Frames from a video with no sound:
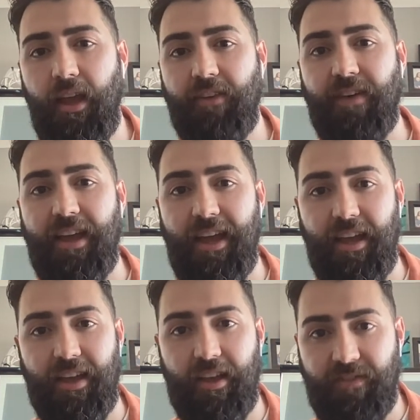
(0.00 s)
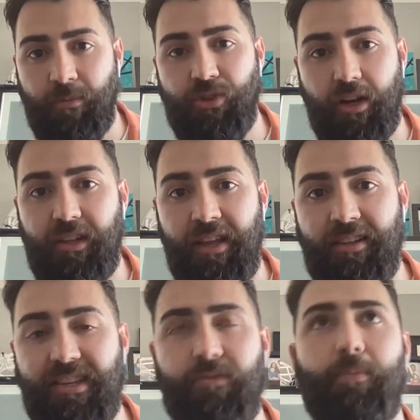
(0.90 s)
if I'm
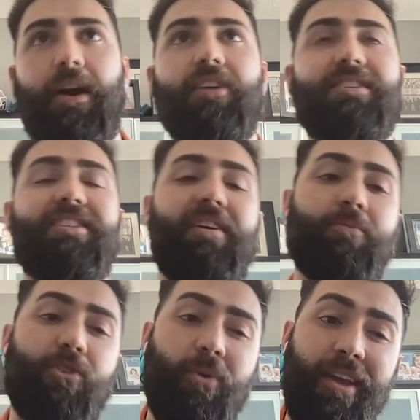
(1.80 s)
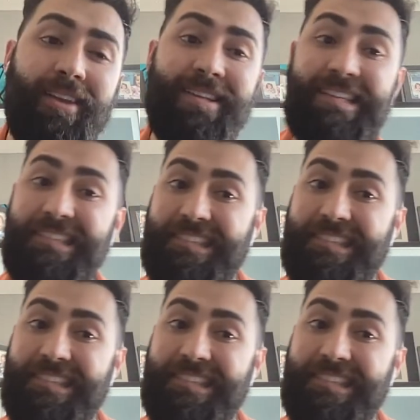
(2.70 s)
juggling several buyers, because if I'm showing, you